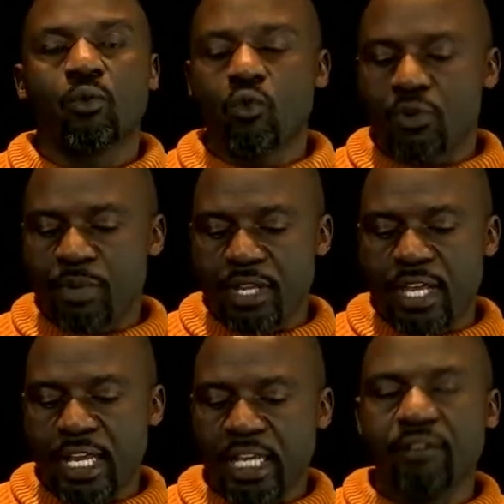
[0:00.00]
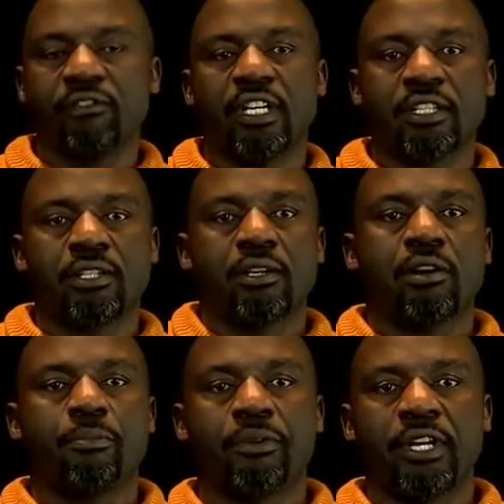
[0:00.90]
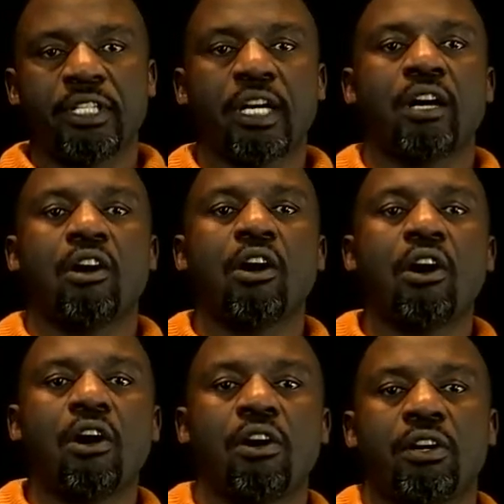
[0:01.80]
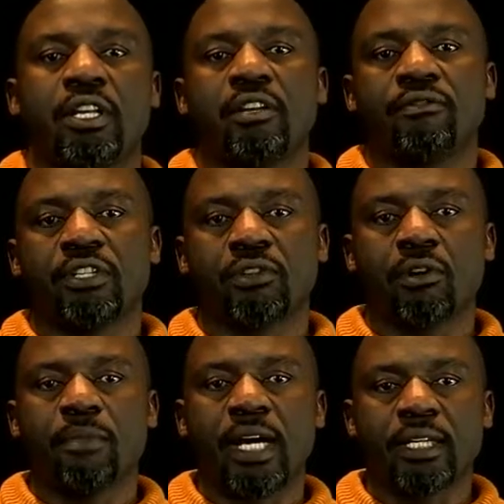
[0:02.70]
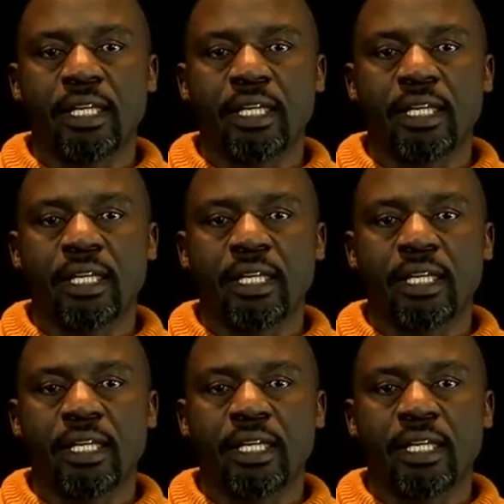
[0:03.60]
would be the inverse operator or inverse command.